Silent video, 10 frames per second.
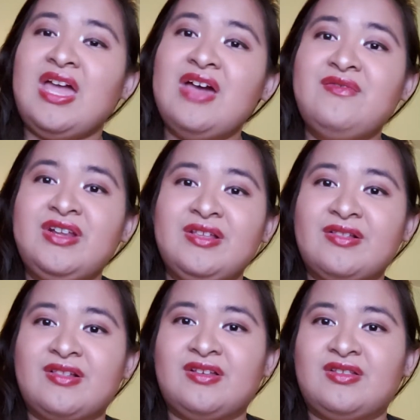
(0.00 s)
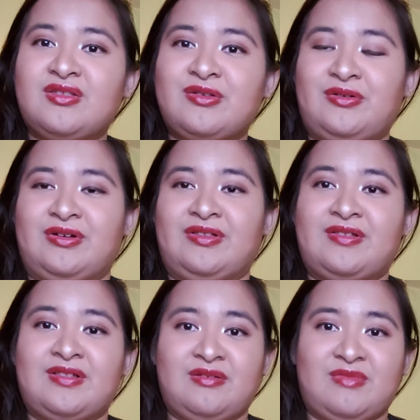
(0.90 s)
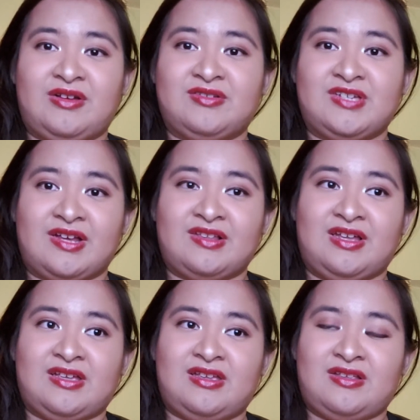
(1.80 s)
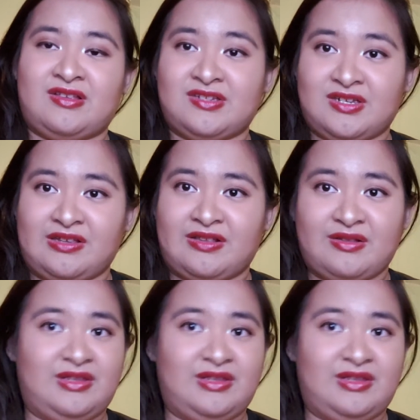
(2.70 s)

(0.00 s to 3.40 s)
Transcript: evidence towards the Michael Jackson accusations,